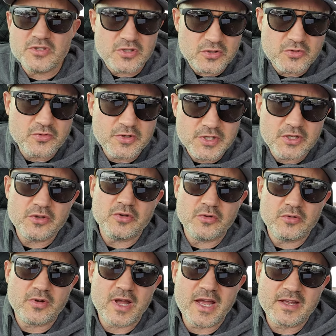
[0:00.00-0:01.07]
do
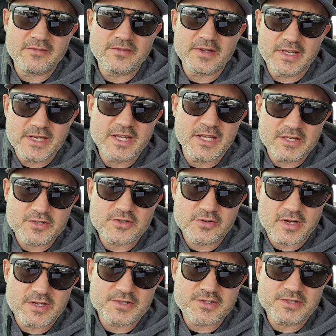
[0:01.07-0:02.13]
you have any
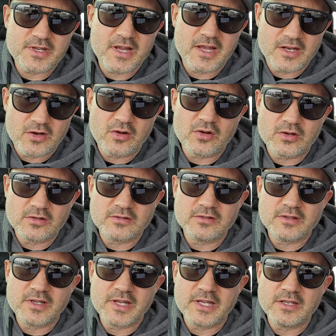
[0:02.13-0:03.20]
interest at all
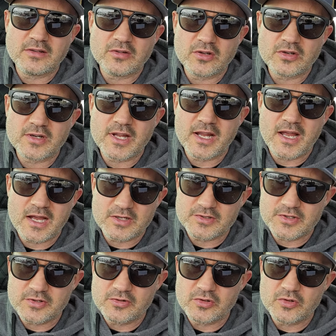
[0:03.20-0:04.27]
in learning how
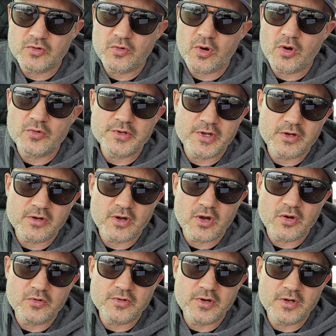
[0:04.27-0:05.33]
to grow your
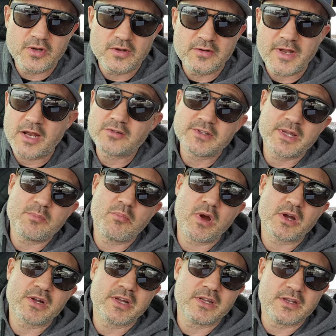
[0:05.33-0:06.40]
own, not only
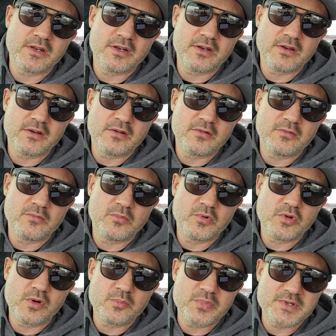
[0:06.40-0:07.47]
market
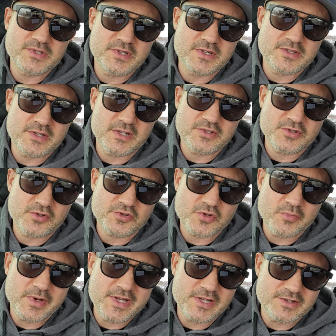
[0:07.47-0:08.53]
your business on
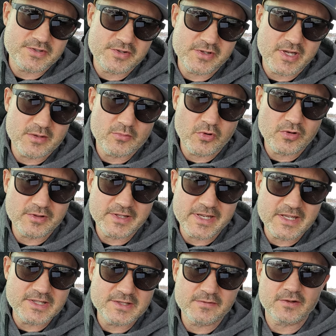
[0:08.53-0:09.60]
social media so you get more
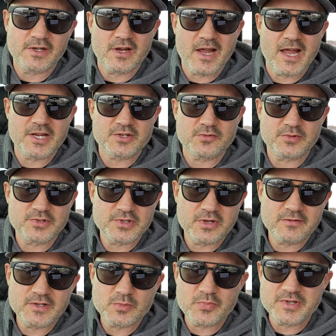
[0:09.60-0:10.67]
leads for your actual
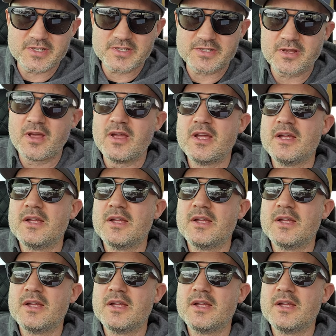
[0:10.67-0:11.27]
service business,